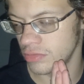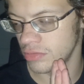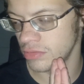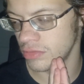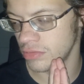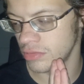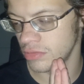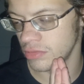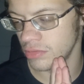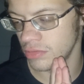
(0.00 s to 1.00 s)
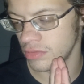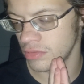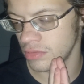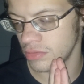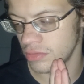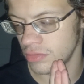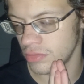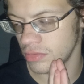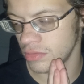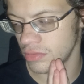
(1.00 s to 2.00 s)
No one is speaking in this clip.